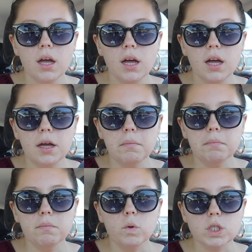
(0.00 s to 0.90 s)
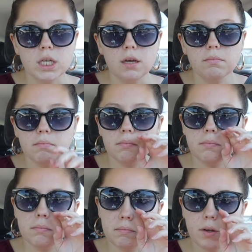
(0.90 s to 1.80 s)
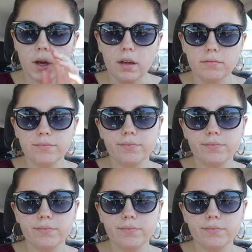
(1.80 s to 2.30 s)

Um, we'll see. Okay.